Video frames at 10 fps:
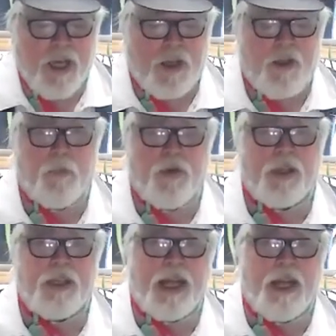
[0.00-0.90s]
you can
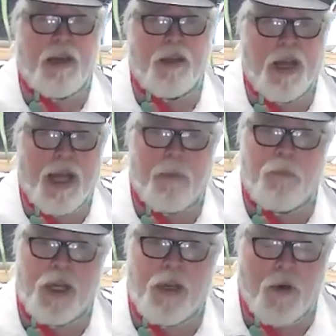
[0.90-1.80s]
put down a
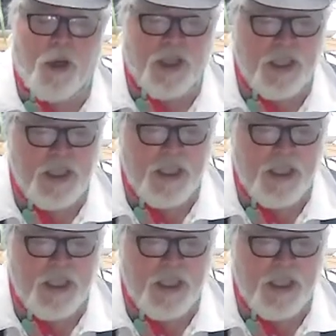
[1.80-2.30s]
pre-emergent